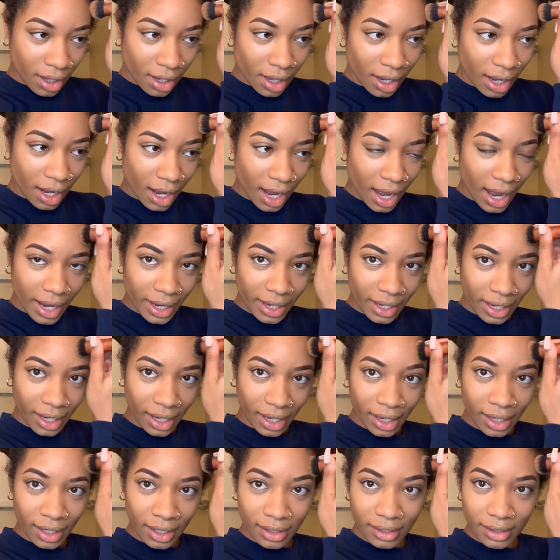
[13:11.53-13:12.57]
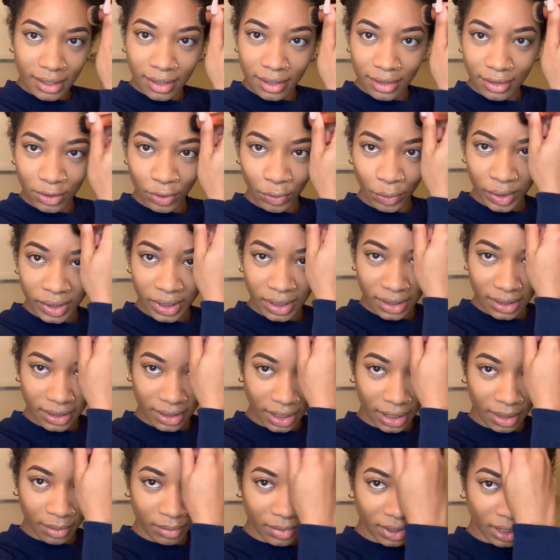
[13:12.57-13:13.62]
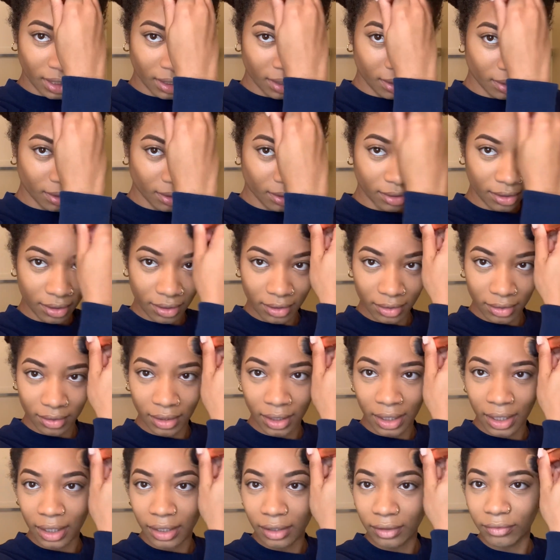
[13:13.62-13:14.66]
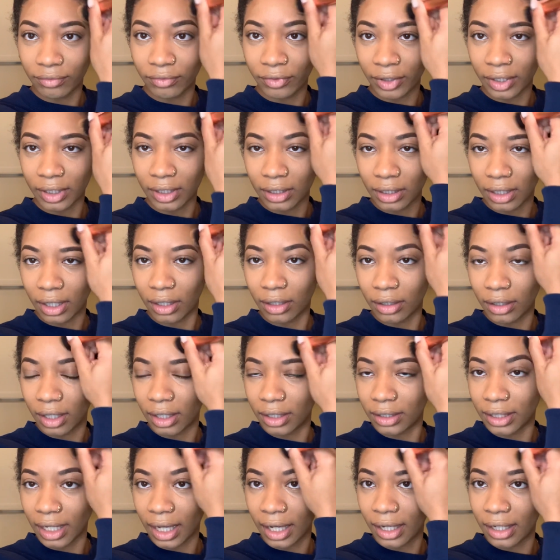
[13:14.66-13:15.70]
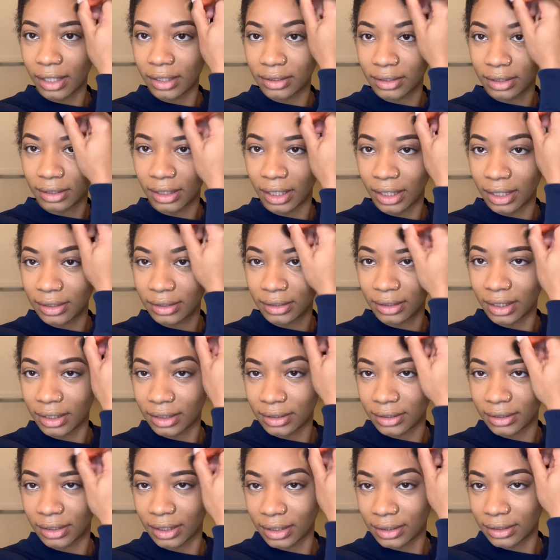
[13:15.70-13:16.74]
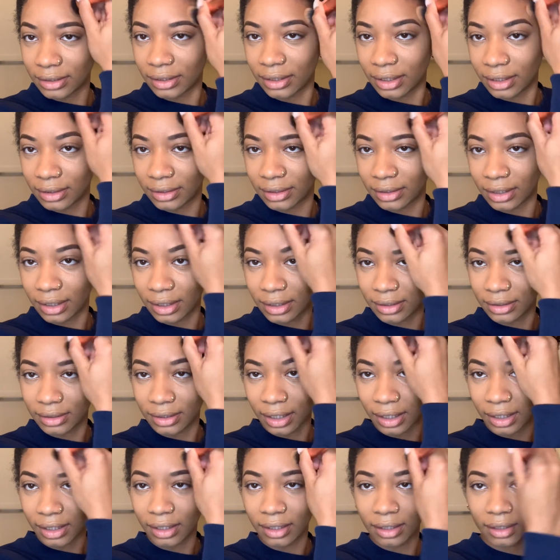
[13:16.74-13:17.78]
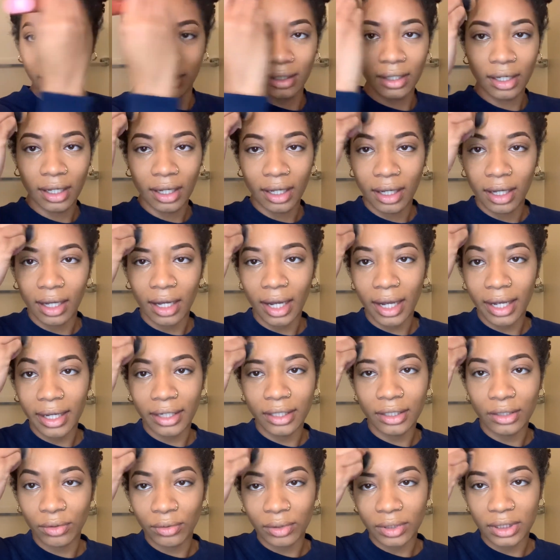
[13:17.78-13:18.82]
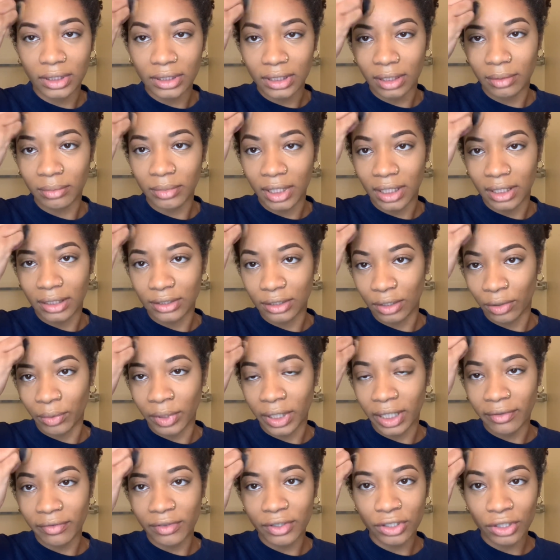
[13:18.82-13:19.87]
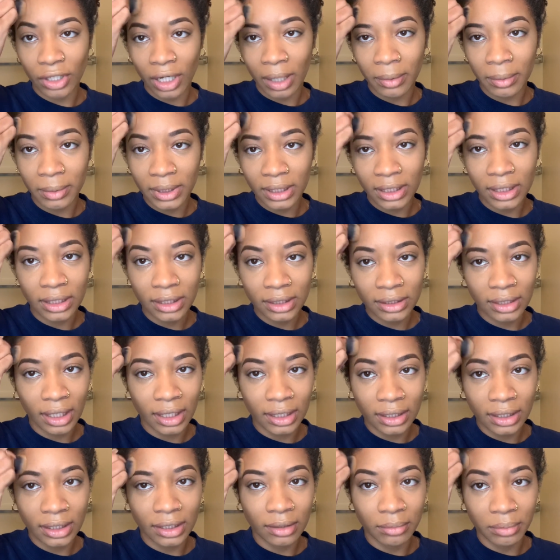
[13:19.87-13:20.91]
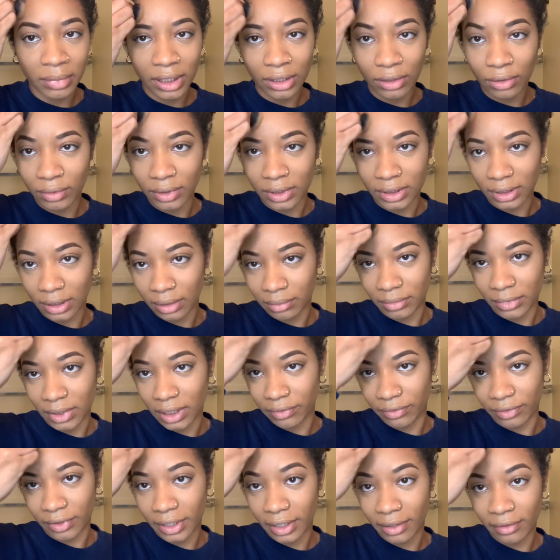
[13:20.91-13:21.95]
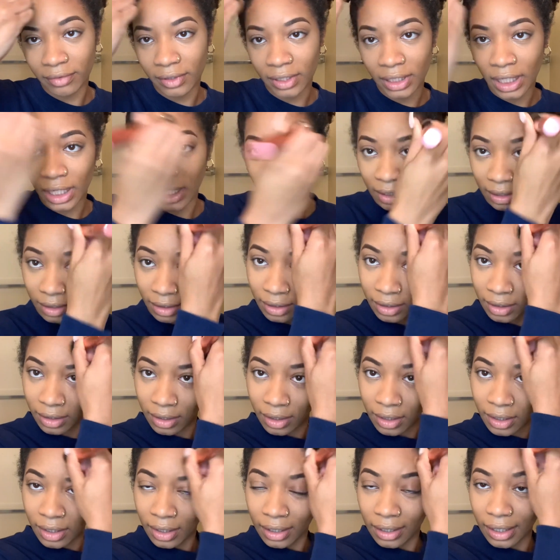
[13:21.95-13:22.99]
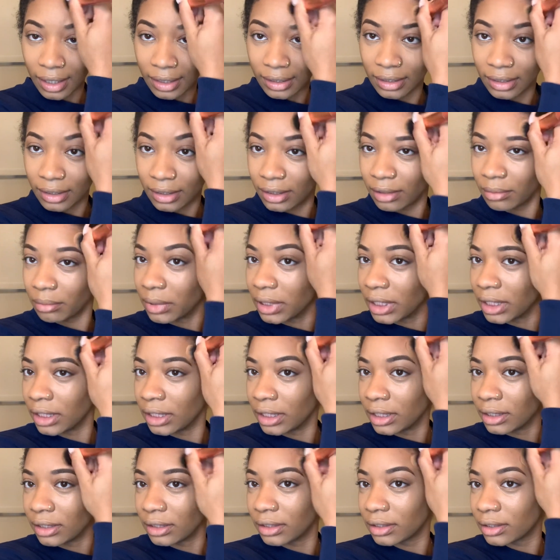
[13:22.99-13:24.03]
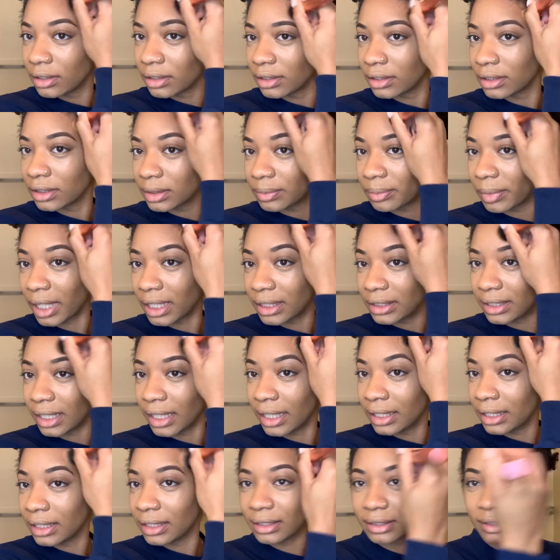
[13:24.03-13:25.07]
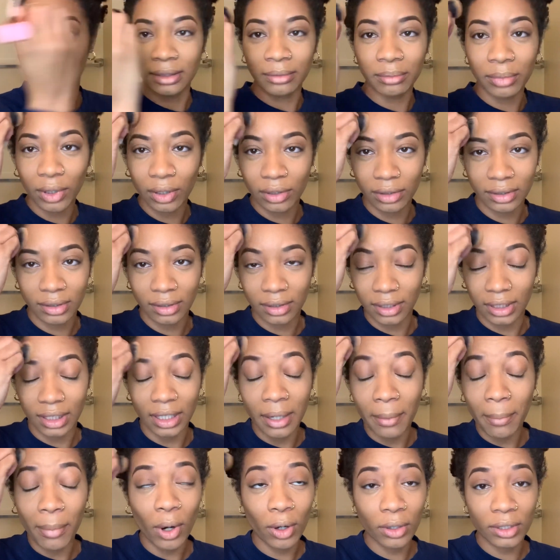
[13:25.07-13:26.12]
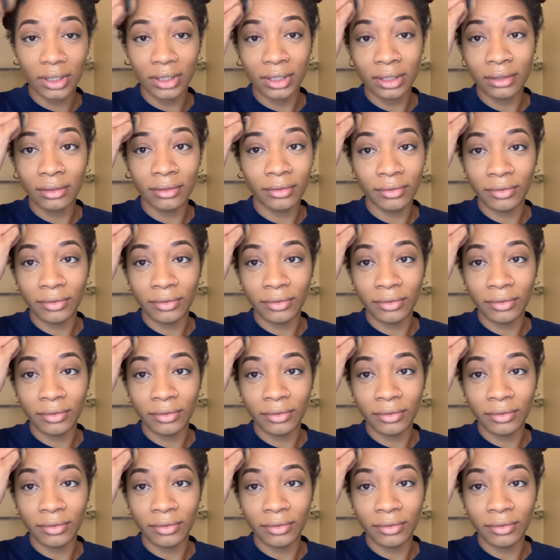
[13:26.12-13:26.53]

I hate doing the same thing for days and days and days and days and days and days. Like I hate doing the same thing. So whatever job it is, I need to be doing something different every day. I need to be spontaneous and impulsive.